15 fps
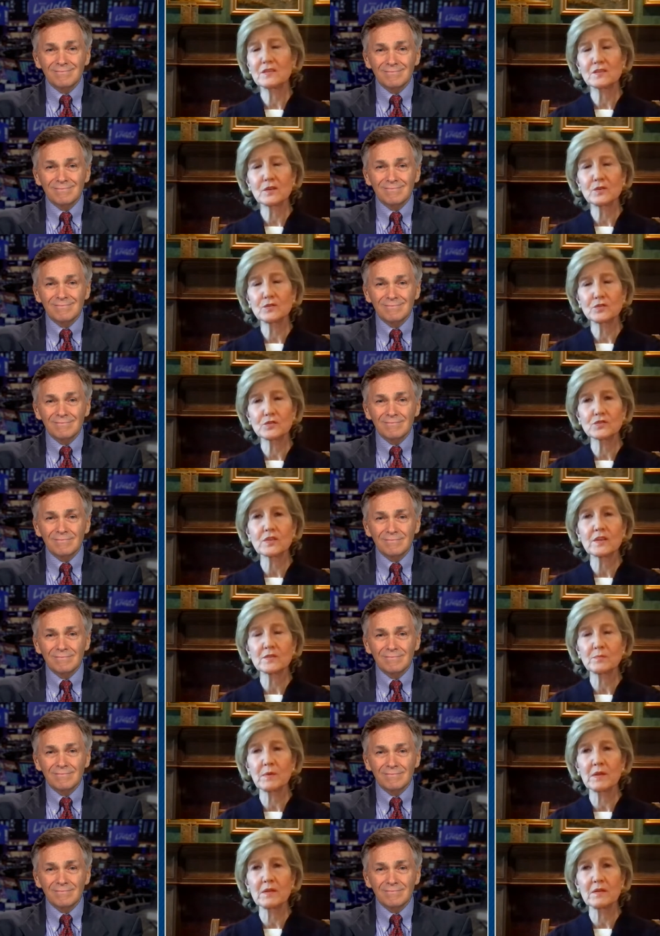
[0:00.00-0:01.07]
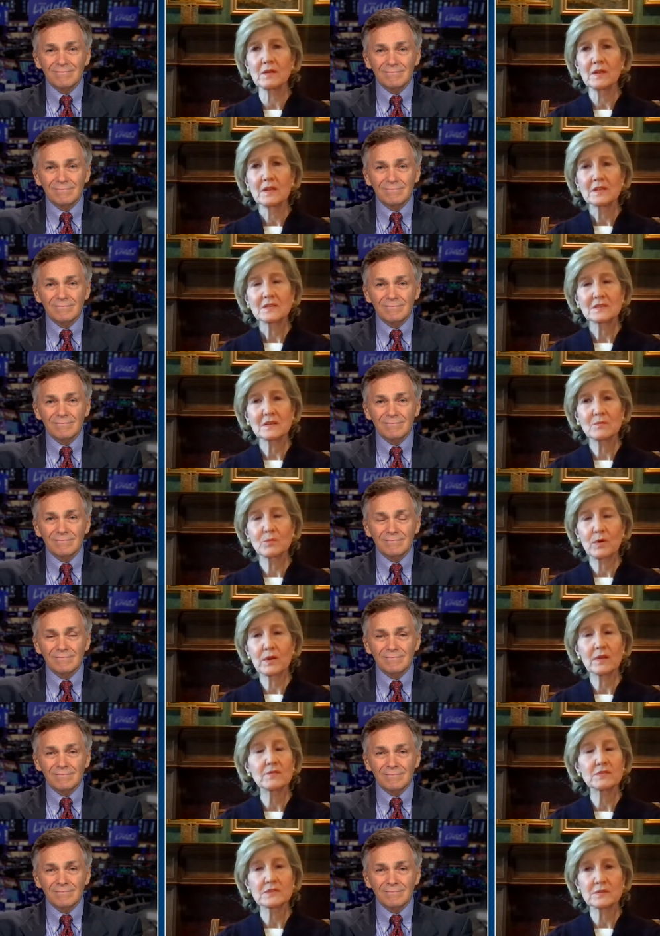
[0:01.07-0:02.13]
Speaker 1: the soldiers has been
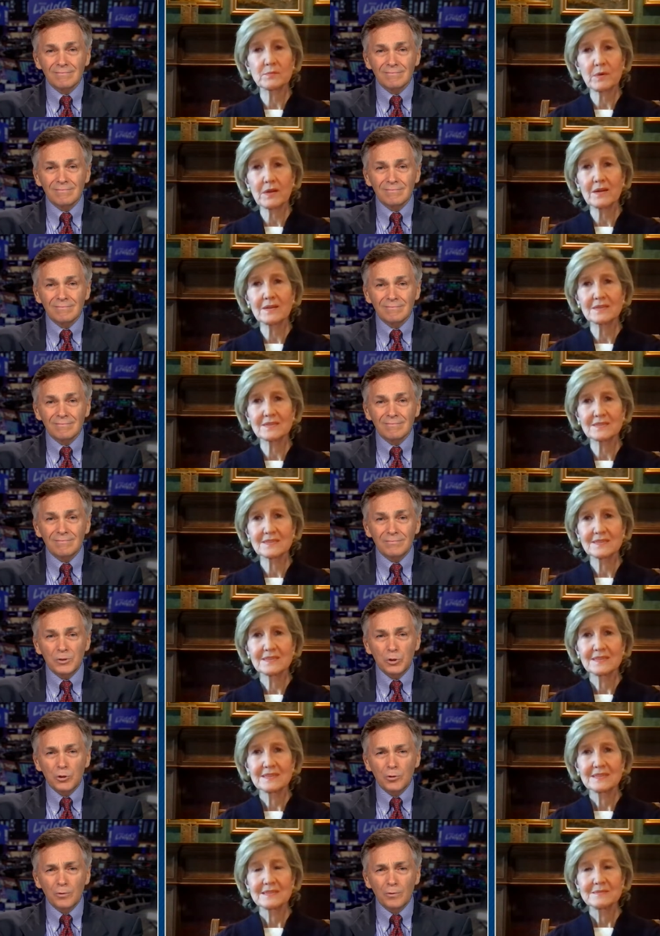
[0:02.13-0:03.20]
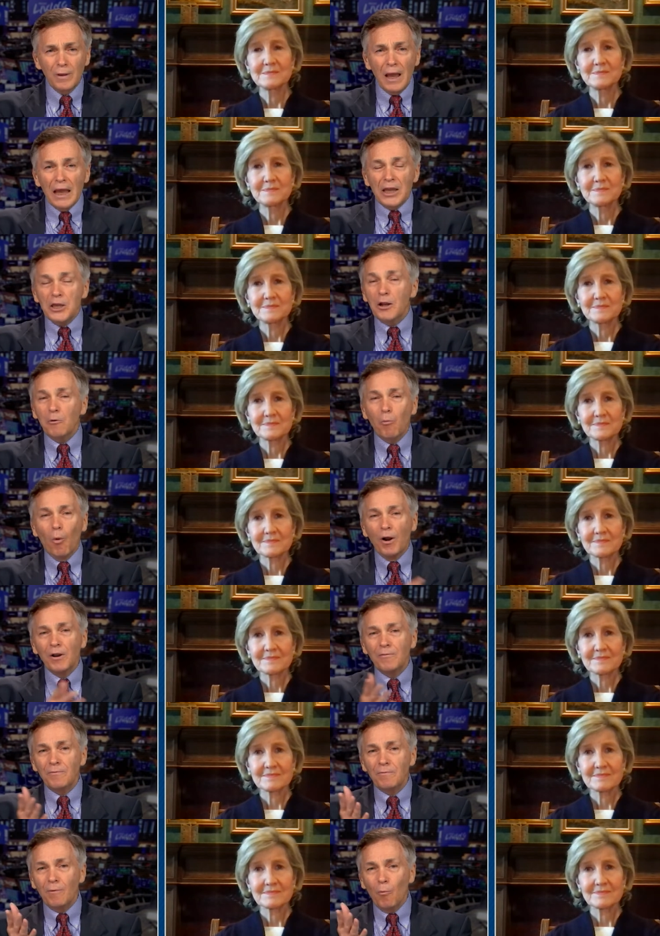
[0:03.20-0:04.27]
somewhat of a surprise.
Speaker 2: True. Yeah, one
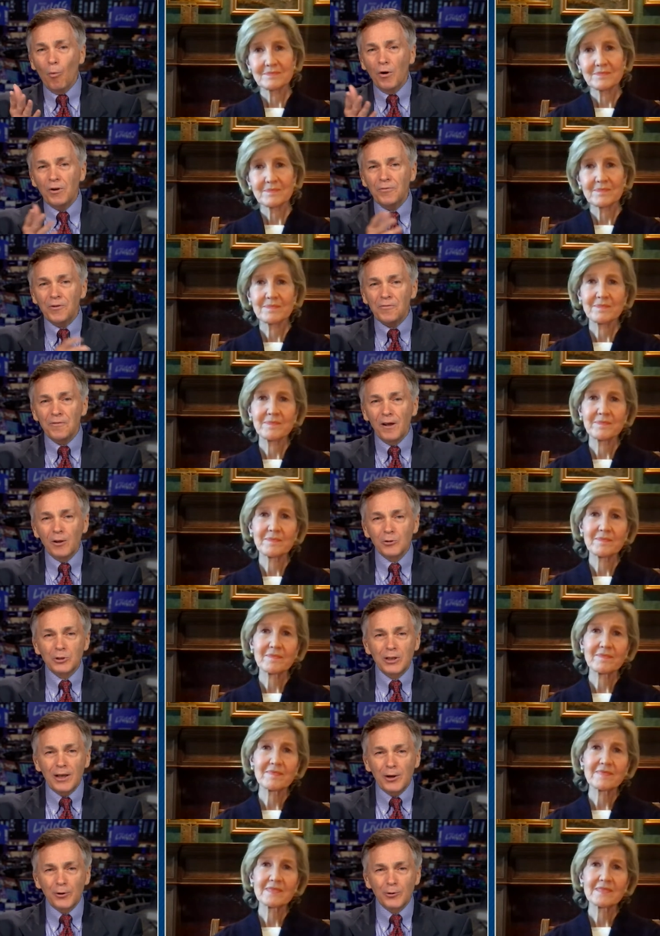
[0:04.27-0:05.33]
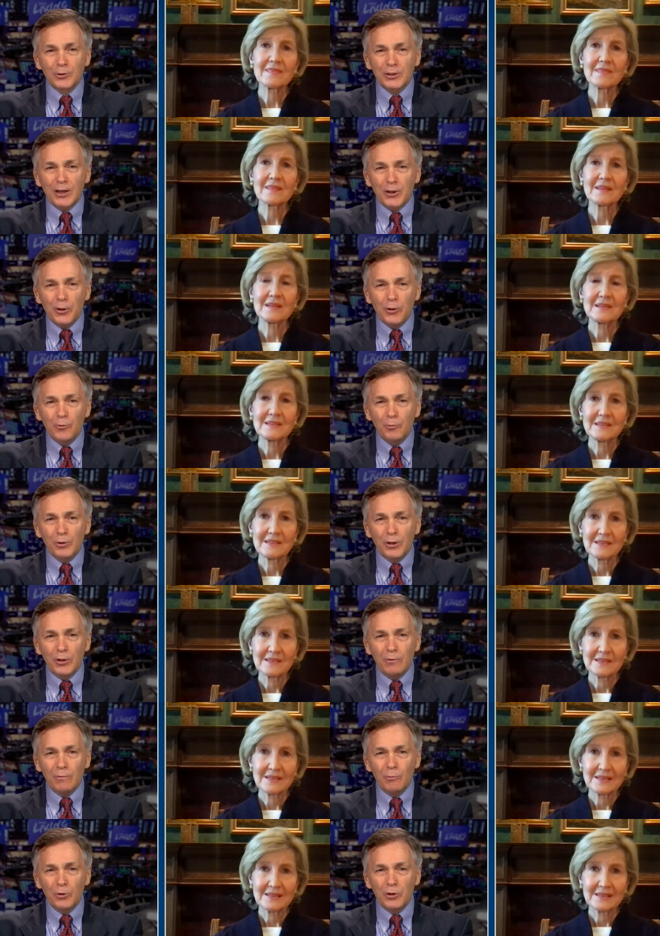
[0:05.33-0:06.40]
of one of your fellow senators that you when
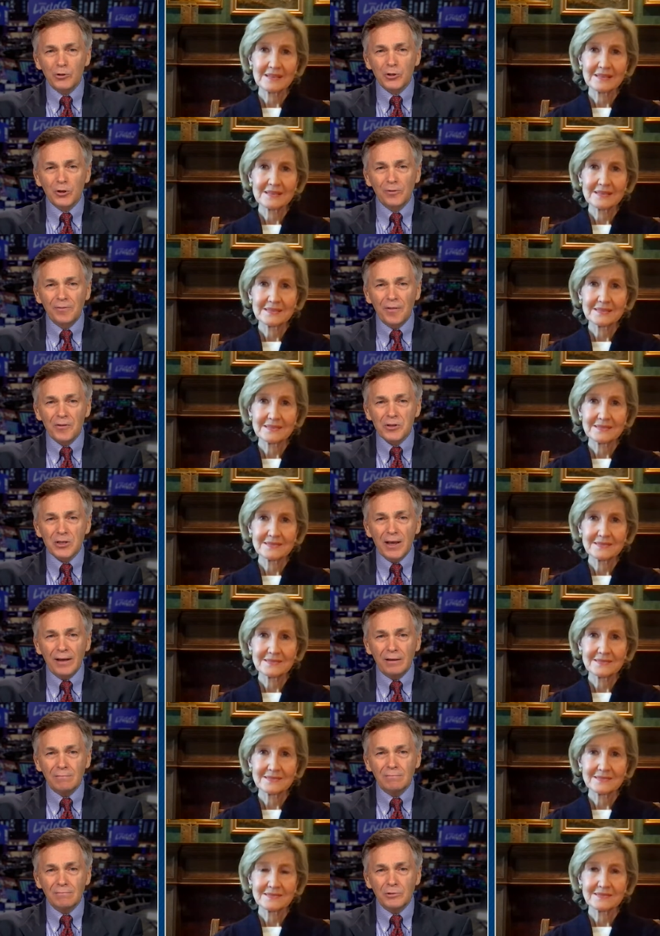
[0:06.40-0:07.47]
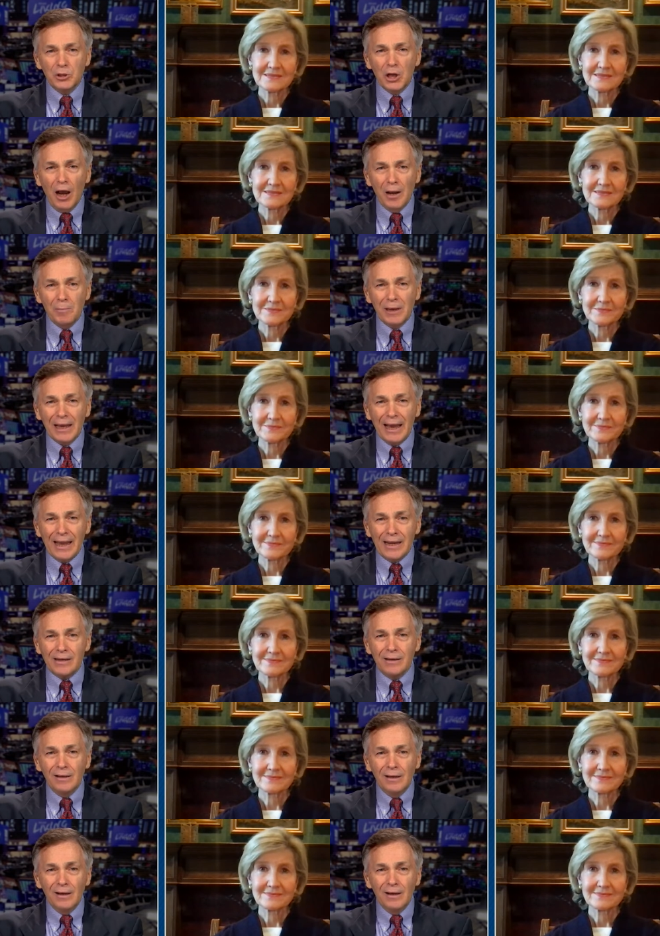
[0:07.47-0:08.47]
you when you served in the Senate, John McCain,